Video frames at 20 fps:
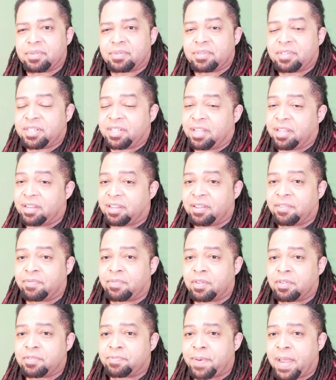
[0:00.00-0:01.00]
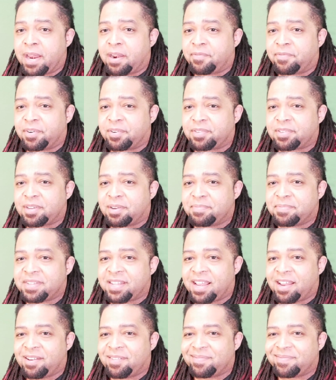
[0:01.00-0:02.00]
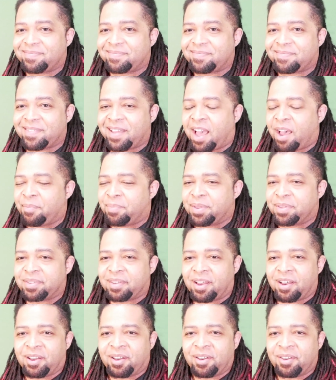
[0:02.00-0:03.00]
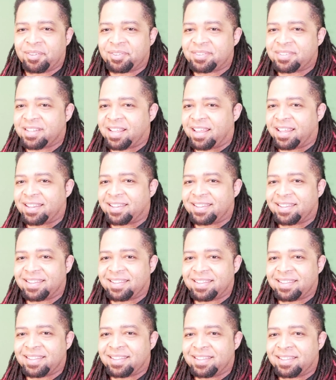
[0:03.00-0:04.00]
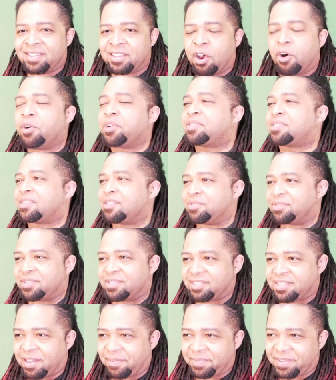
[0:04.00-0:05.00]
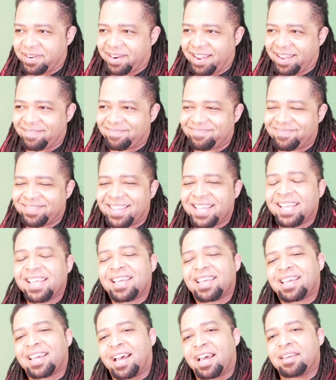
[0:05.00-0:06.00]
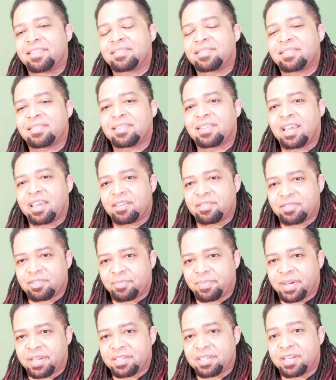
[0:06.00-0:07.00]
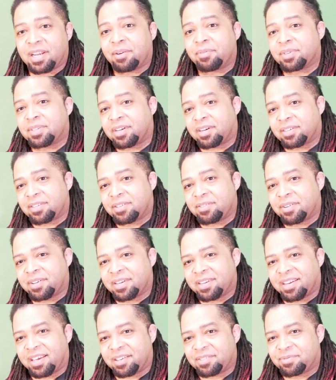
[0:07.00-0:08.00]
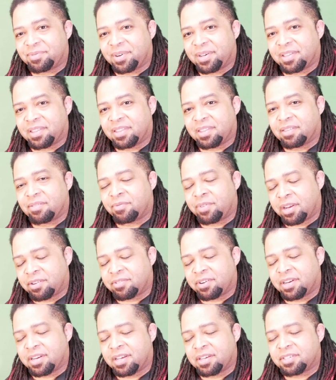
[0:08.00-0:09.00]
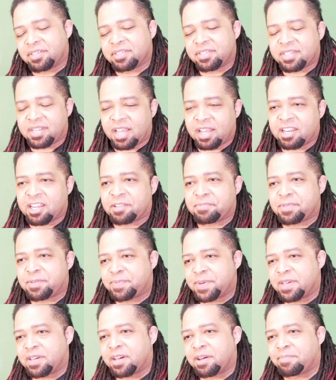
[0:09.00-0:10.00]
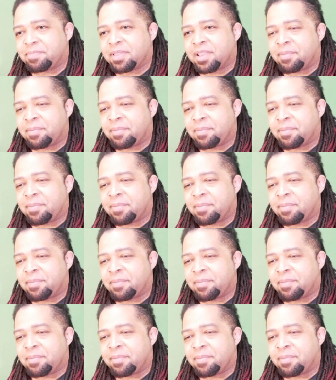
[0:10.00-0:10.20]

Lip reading: Shit, if the Spider-Verse comes out, I'll be all set. No excuses after that. Guys, thank you so much, and I will talk to you on the next one. Red Nation, stand up, speak up.